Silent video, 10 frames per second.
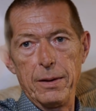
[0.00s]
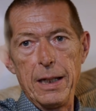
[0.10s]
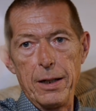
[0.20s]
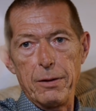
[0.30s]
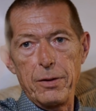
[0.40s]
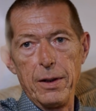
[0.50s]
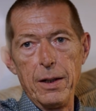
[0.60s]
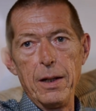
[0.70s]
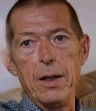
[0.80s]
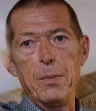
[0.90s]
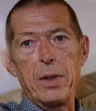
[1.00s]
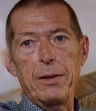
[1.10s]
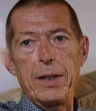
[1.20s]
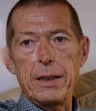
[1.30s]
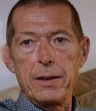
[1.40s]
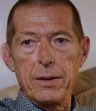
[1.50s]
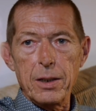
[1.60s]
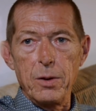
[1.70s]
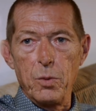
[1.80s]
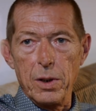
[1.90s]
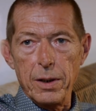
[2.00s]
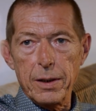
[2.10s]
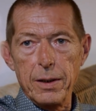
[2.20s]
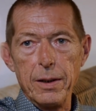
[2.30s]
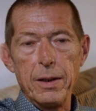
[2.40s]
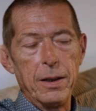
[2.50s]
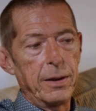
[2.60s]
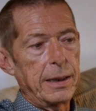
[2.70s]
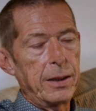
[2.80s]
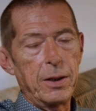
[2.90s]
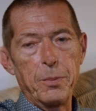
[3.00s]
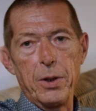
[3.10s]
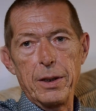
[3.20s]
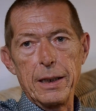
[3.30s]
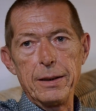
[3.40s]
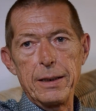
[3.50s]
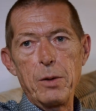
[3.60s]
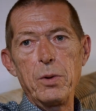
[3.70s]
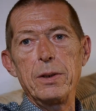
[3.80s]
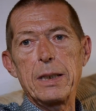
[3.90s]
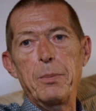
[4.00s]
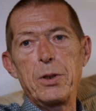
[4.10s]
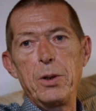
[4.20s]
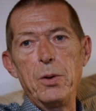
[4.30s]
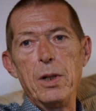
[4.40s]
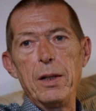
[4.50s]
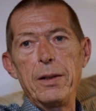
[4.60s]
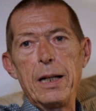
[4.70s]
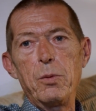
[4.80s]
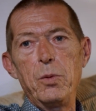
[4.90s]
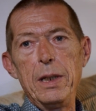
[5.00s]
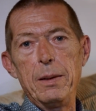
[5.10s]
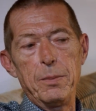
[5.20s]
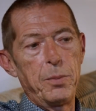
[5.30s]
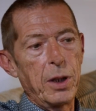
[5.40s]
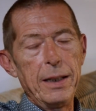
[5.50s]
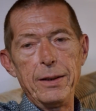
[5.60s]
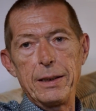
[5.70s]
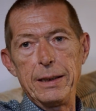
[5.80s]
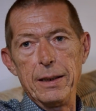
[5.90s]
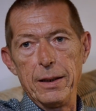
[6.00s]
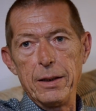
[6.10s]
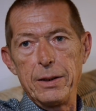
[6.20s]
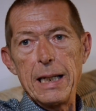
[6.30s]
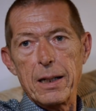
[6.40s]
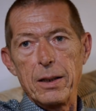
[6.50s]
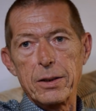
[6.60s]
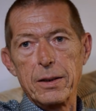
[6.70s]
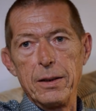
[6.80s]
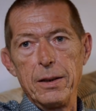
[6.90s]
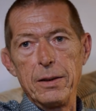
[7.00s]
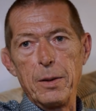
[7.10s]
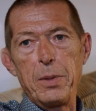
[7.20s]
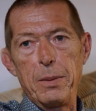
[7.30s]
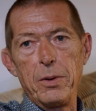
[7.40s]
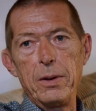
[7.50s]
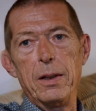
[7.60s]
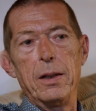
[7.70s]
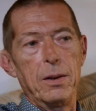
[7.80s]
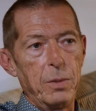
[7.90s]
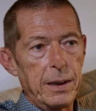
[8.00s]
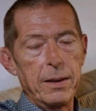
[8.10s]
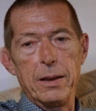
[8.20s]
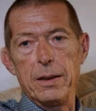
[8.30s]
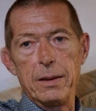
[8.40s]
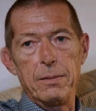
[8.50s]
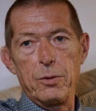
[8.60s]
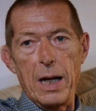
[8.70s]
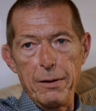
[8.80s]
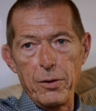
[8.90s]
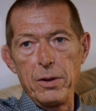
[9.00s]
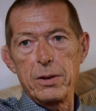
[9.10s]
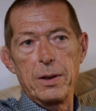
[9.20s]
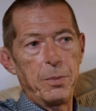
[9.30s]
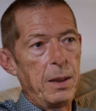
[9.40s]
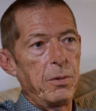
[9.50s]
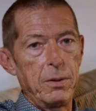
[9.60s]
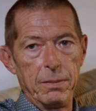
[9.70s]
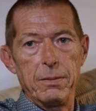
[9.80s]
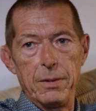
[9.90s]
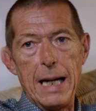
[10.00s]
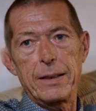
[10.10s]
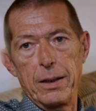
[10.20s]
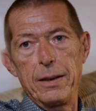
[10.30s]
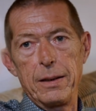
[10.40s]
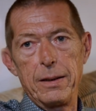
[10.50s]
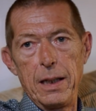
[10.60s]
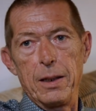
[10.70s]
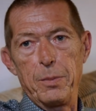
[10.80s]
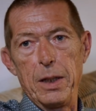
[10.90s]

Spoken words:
enough. But if that doesn't work, says John Perkins, then step 2, then we put in the jackals, the people with rifles, the people actually killing